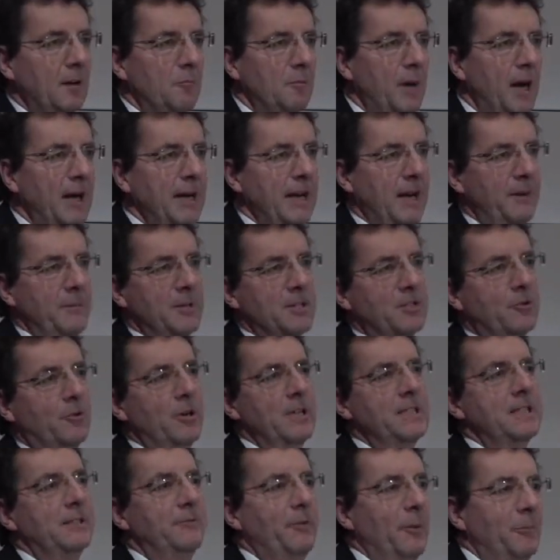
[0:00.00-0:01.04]
My name is
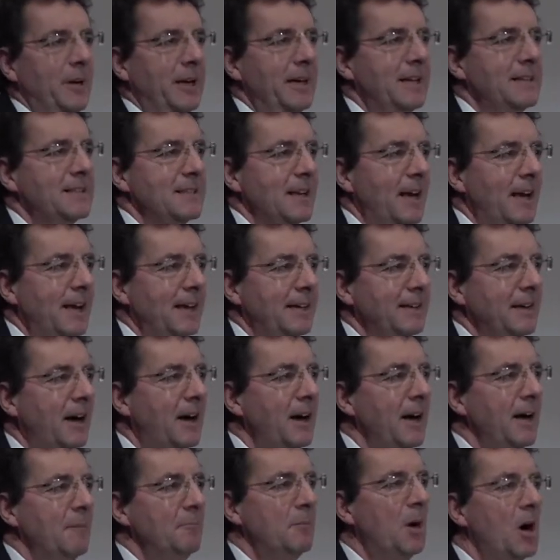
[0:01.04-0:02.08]
Christopher Biggs, and
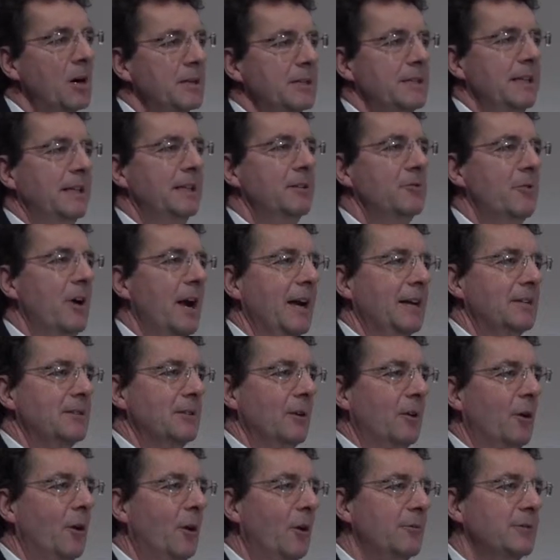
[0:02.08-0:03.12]
I am Marketing
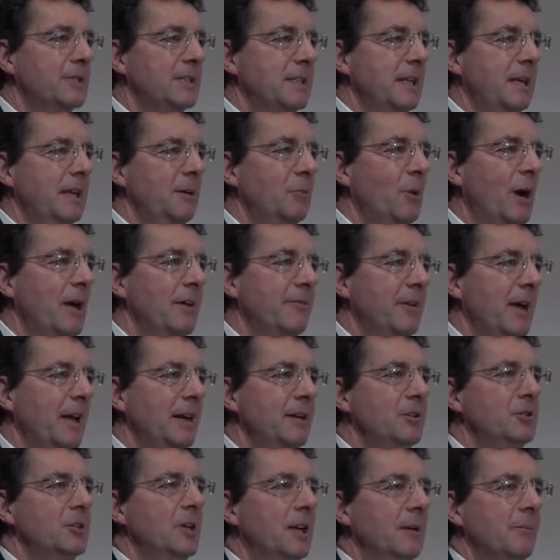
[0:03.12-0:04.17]
Director of Seawave
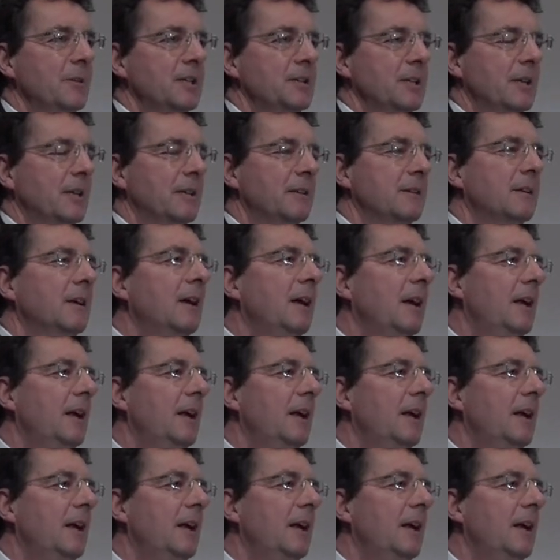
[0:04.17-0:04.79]
Energy Limited.